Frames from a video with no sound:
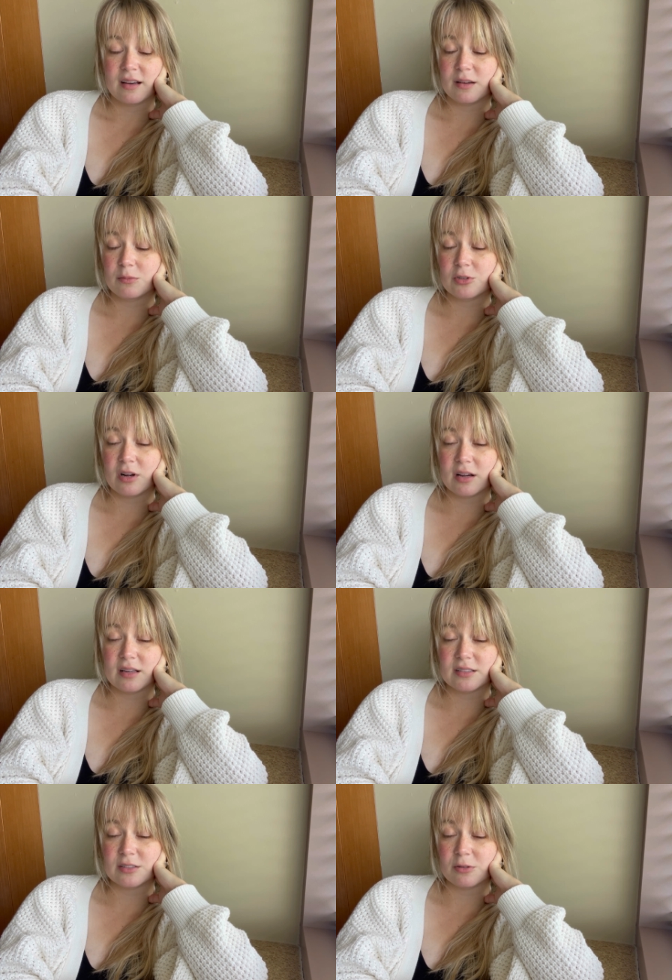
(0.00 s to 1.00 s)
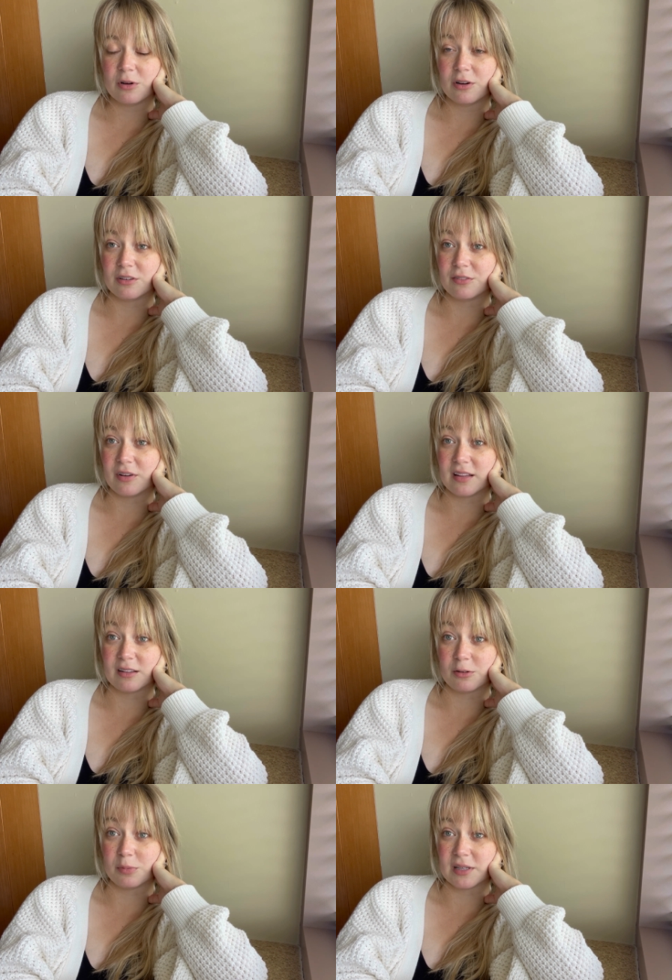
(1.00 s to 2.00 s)
I'm trying so hard to find the
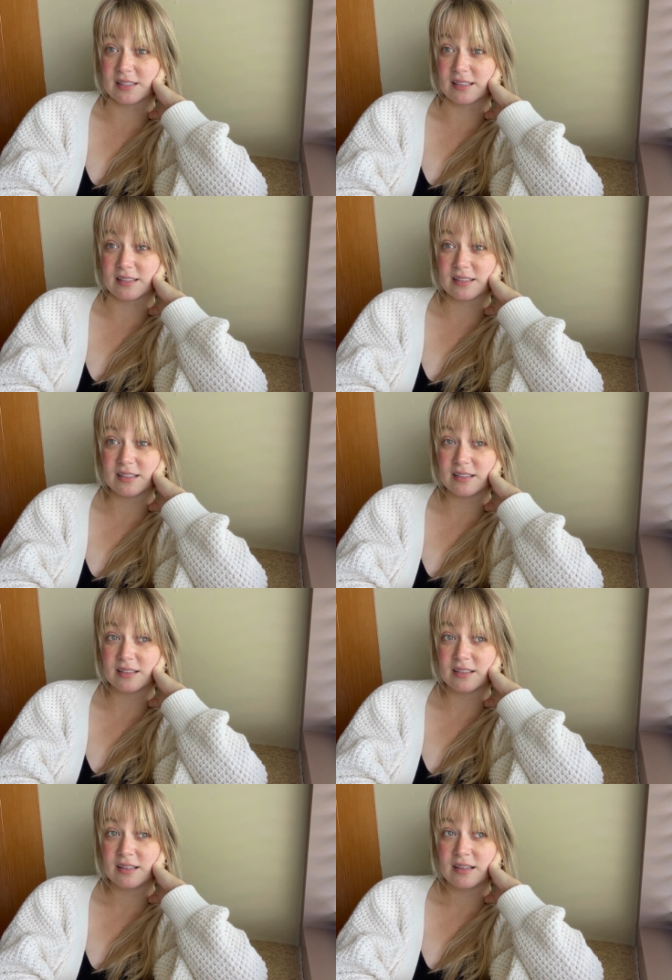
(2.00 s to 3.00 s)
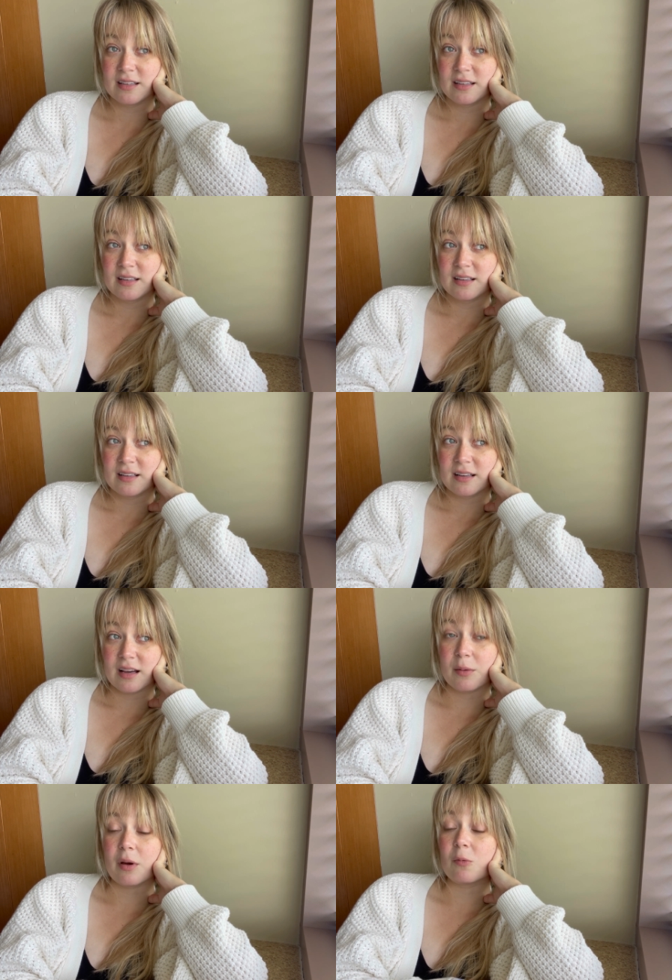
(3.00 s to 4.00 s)
little blessings. I